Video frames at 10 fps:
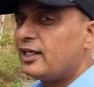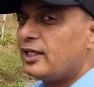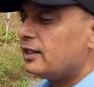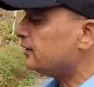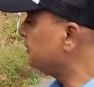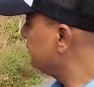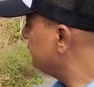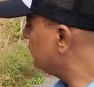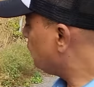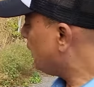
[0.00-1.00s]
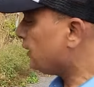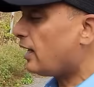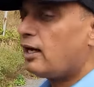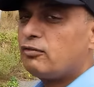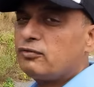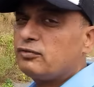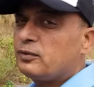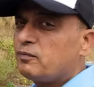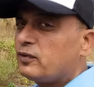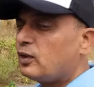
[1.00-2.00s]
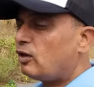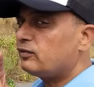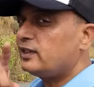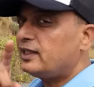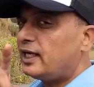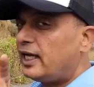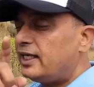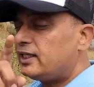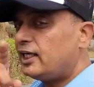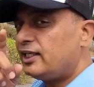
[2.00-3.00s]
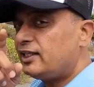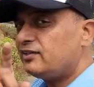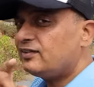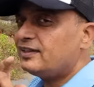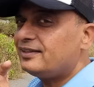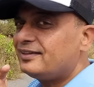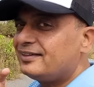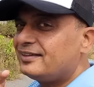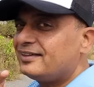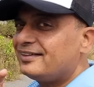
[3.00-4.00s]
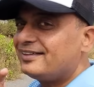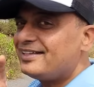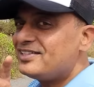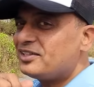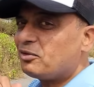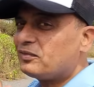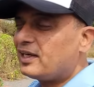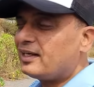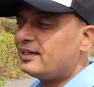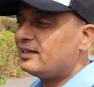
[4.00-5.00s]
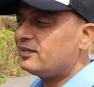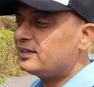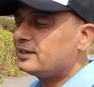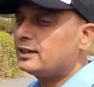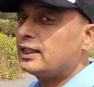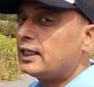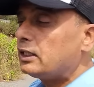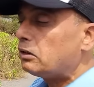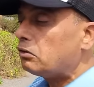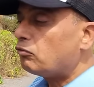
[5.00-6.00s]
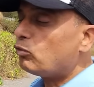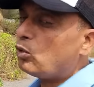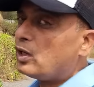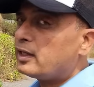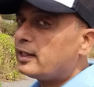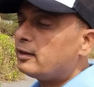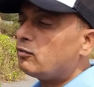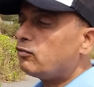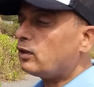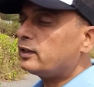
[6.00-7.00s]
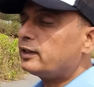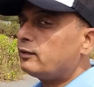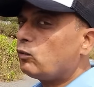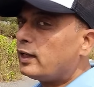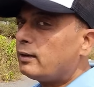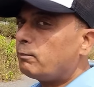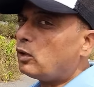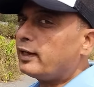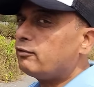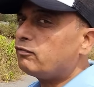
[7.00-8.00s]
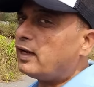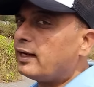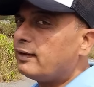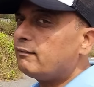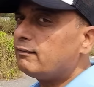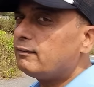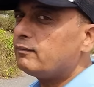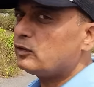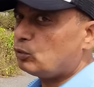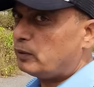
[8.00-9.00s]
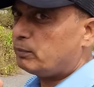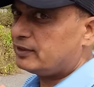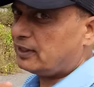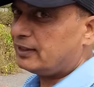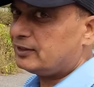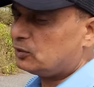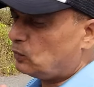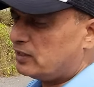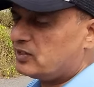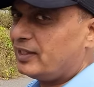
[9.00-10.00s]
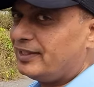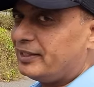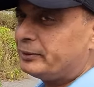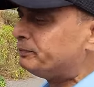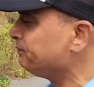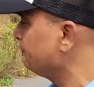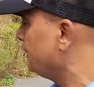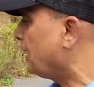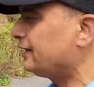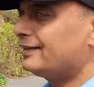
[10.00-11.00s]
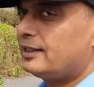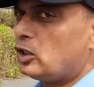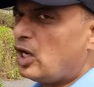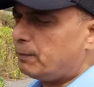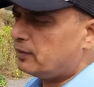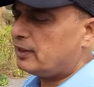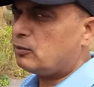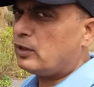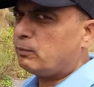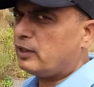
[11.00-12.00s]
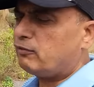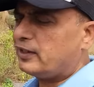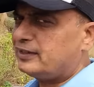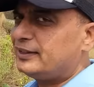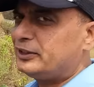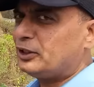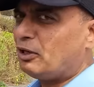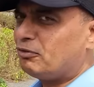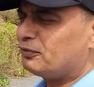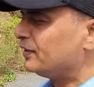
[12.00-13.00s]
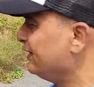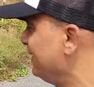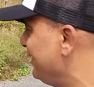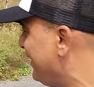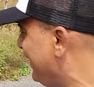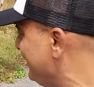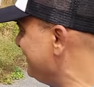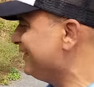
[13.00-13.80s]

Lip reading: This is one half of the 883 engine of the Harley-Davidson. 441.5, to be precise, is one cylinder. I think they lopped that 1.5 cc off and